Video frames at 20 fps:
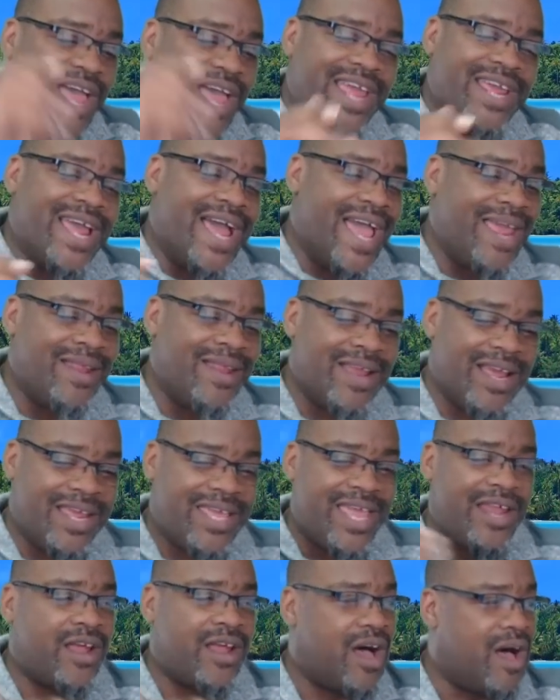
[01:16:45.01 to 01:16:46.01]
I, I,
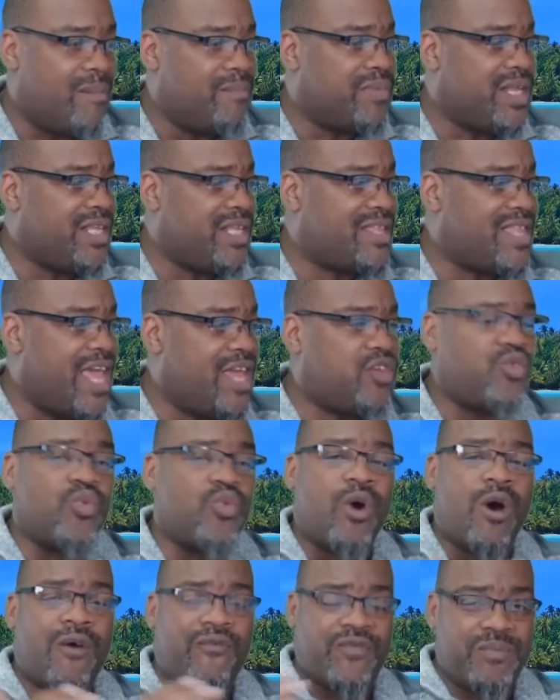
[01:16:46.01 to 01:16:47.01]
again, humbly thank
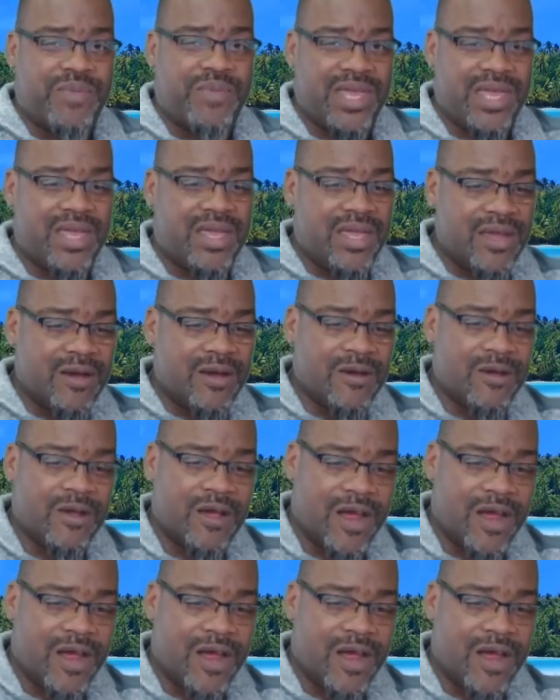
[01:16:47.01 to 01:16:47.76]
you all for being here.